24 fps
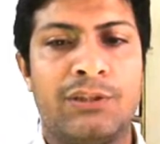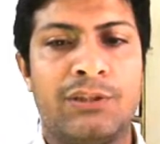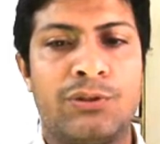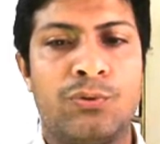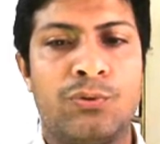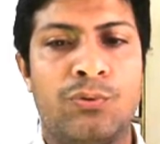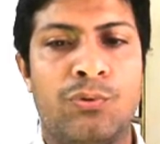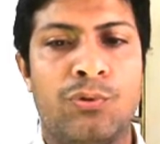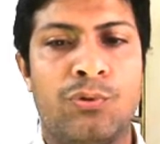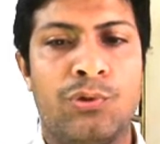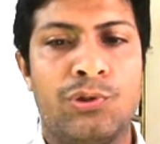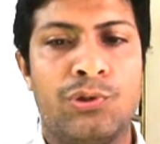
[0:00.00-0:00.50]
2
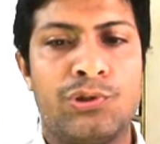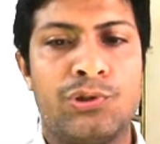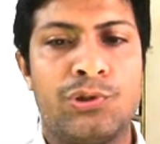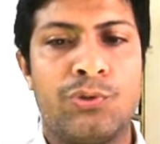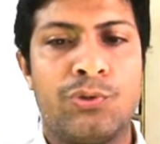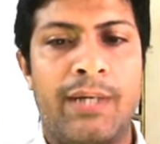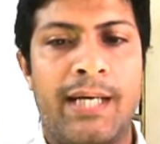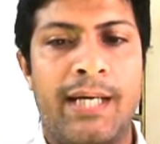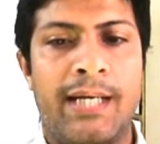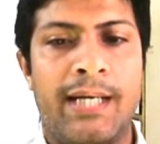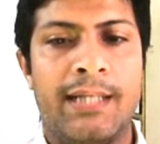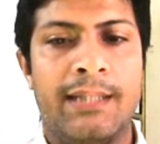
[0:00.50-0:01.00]
whole
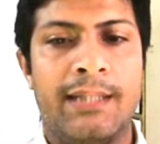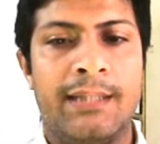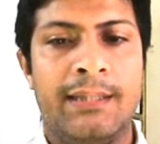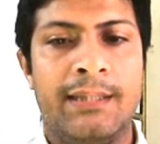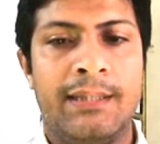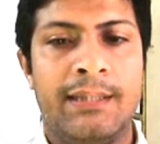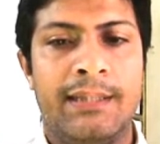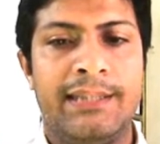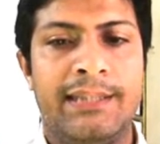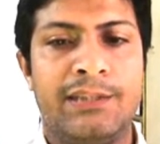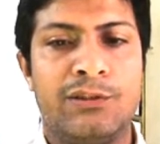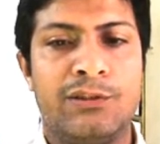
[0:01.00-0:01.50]
square
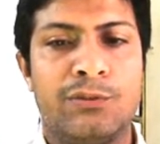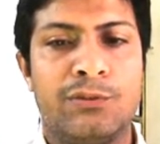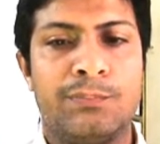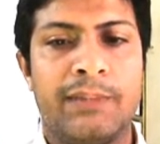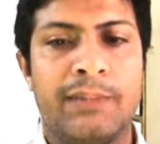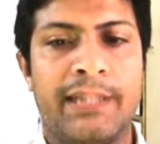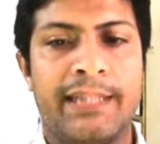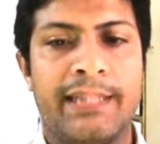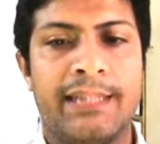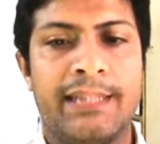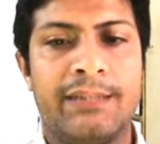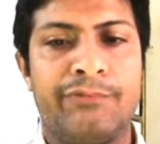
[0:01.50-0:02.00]
into
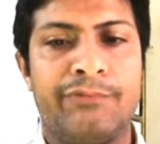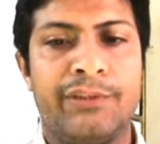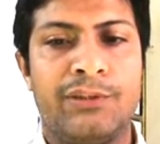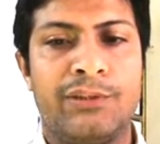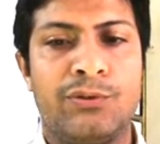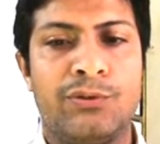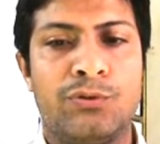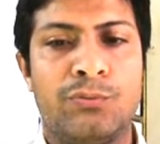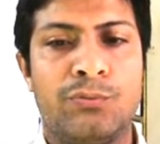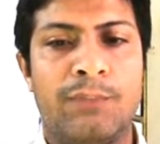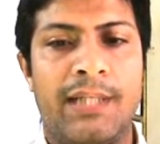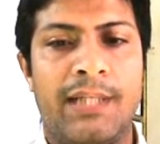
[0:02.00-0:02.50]
bracket
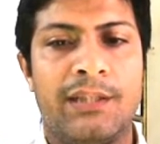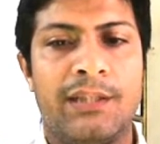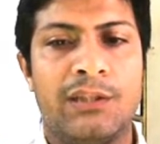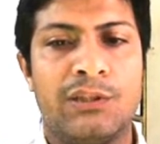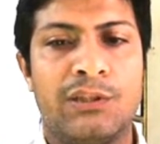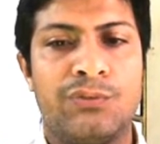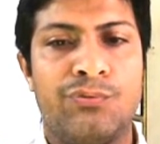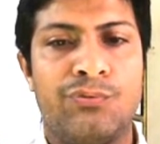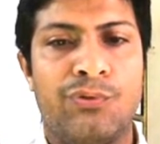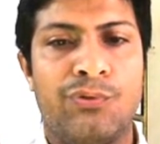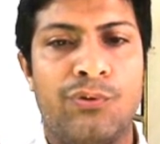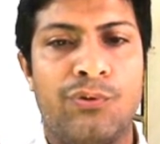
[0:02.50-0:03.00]
v2 minus
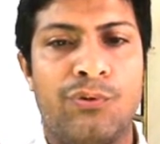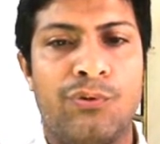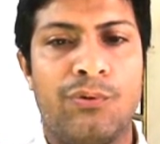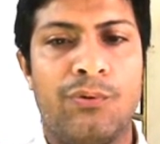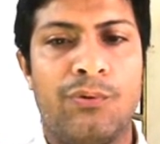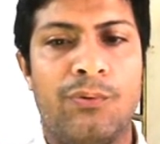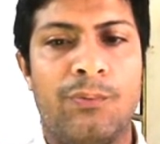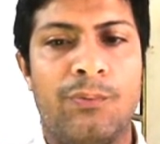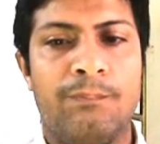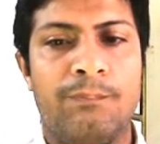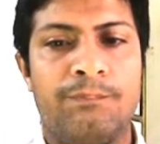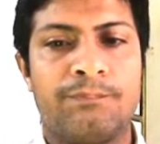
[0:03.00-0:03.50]
4
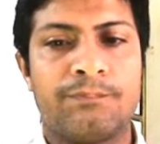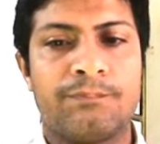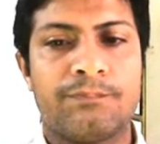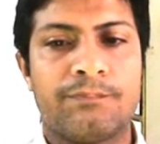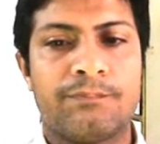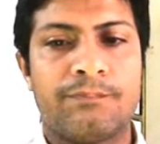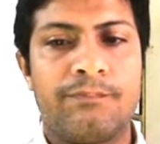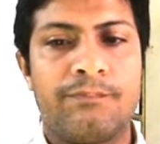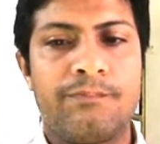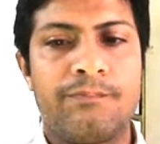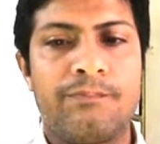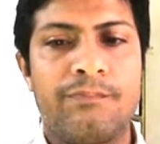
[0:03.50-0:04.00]

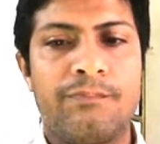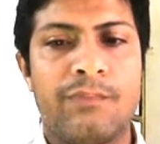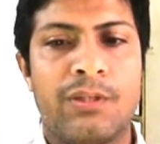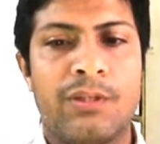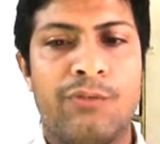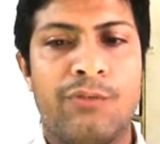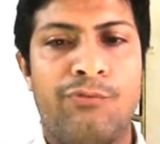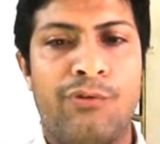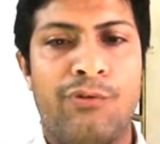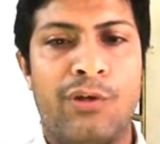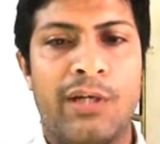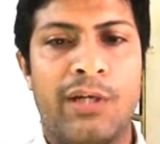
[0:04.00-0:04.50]

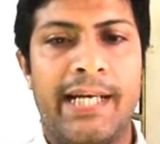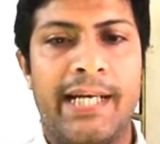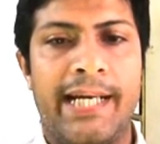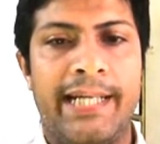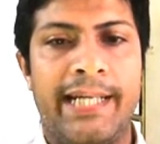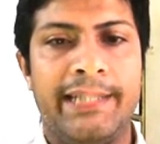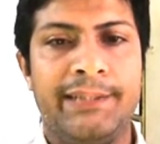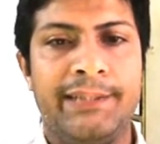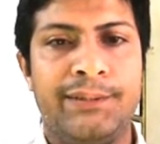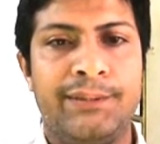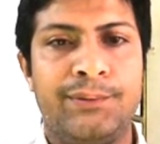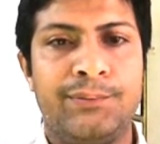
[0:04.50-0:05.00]
for
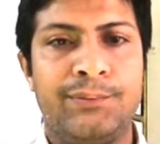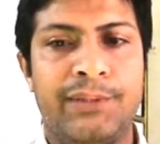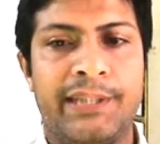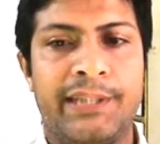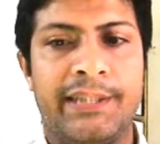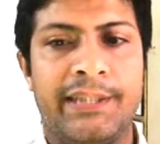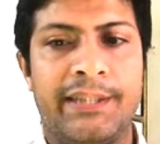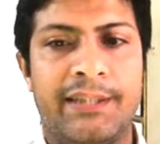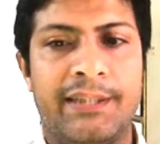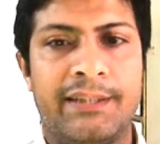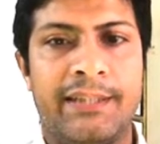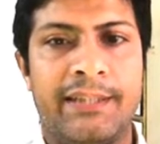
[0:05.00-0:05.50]
n2
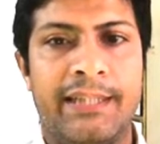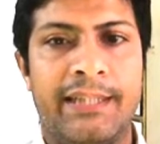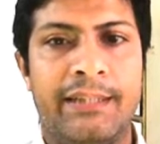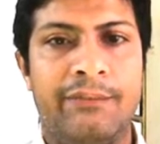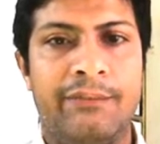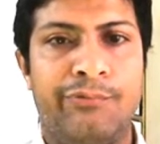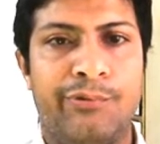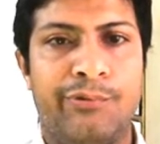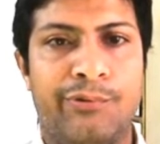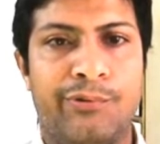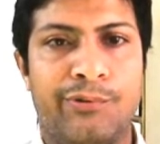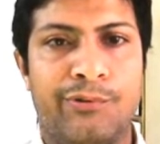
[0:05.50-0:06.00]
greater than
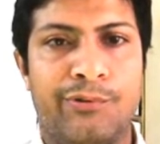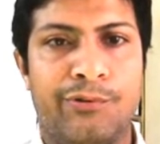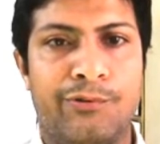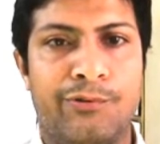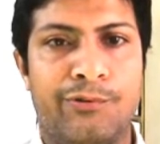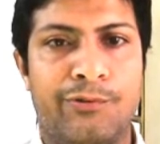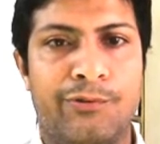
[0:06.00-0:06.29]
4.